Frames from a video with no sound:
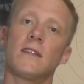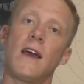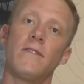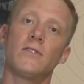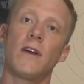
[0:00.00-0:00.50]
I
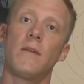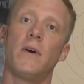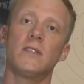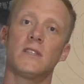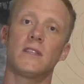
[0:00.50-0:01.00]
haven't tried a
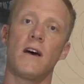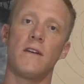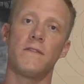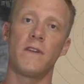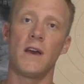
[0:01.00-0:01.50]
bunch of
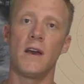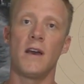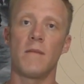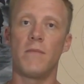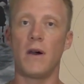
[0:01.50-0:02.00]
stuff,
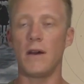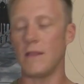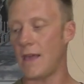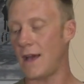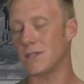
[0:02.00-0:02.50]

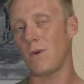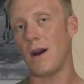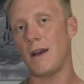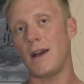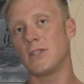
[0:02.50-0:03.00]
but that's
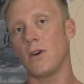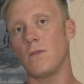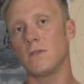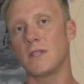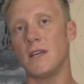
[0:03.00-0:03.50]
why I
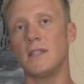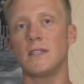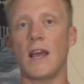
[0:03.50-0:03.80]
chose this,